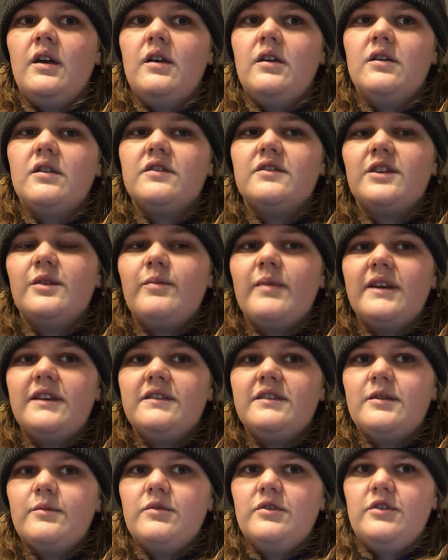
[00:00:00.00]
because it makes
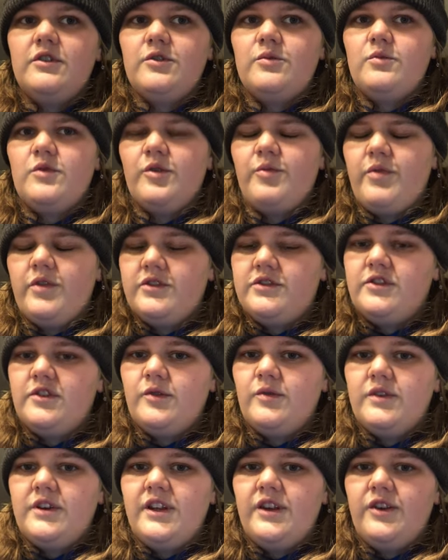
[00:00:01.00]
them a little more personal
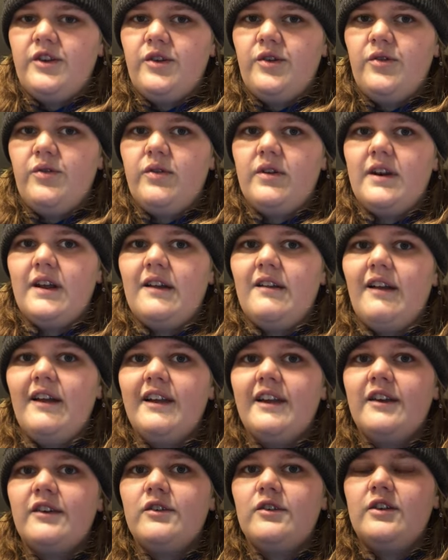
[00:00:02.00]
when you do and I like
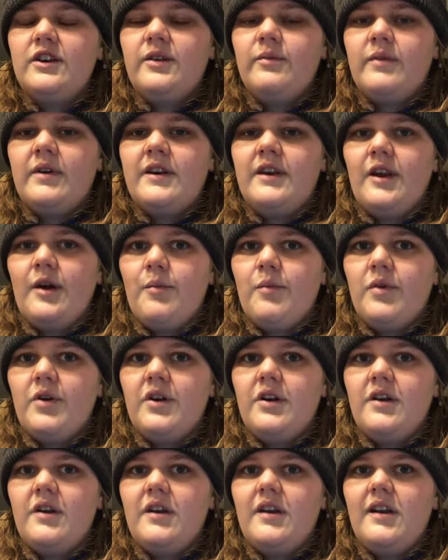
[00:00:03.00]
including my
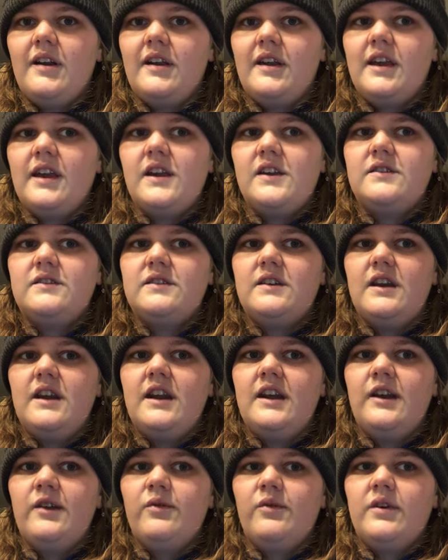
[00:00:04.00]
number in case
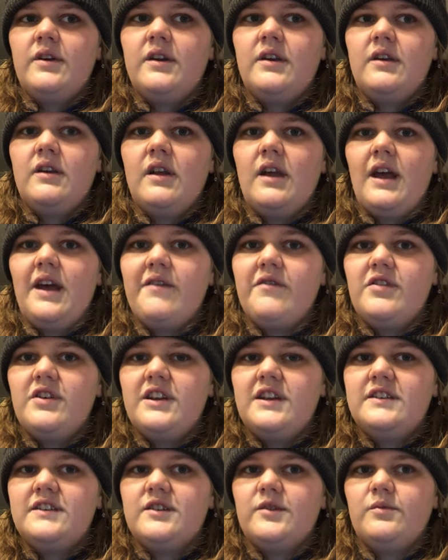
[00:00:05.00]
anyone ever
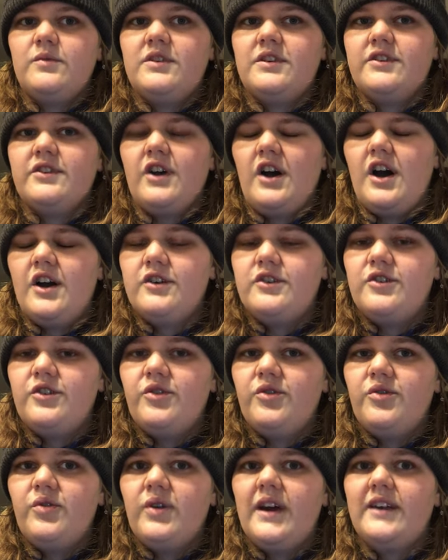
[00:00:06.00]
needs someone to talk
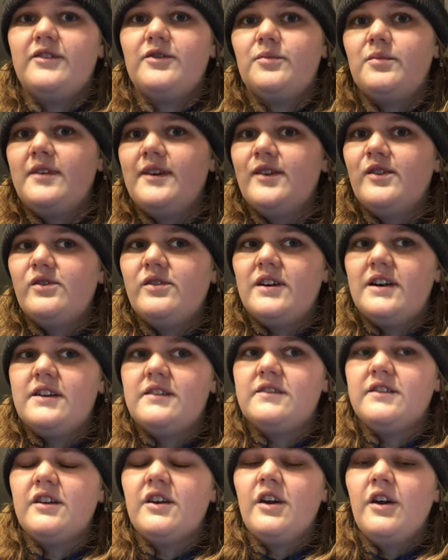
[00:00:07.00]
to, has a prayer request,
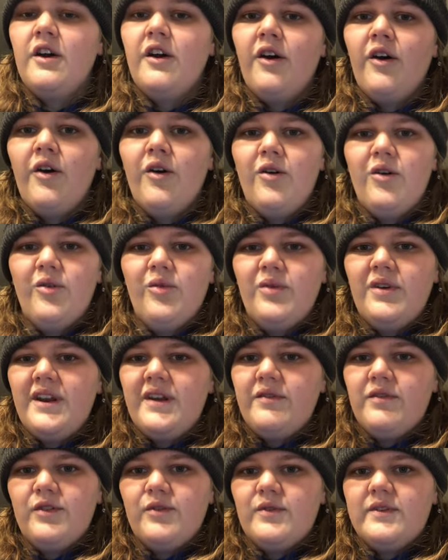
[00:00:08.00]
or
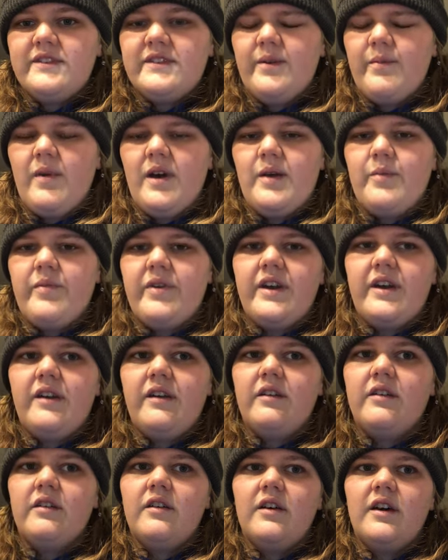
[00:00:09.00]
whatever the reason might be.
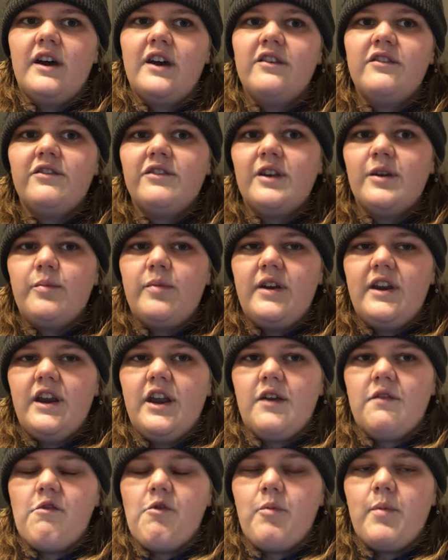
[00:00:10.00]
I just like being
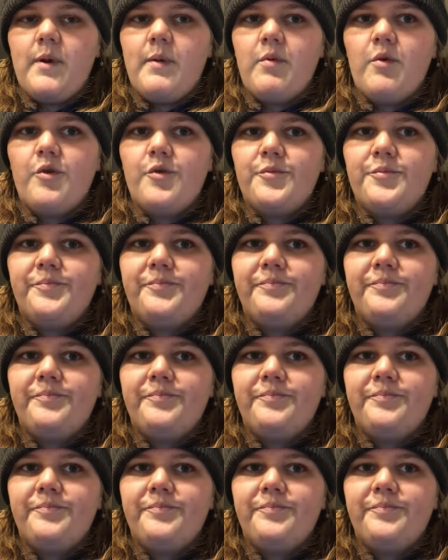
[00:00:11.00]
here for people.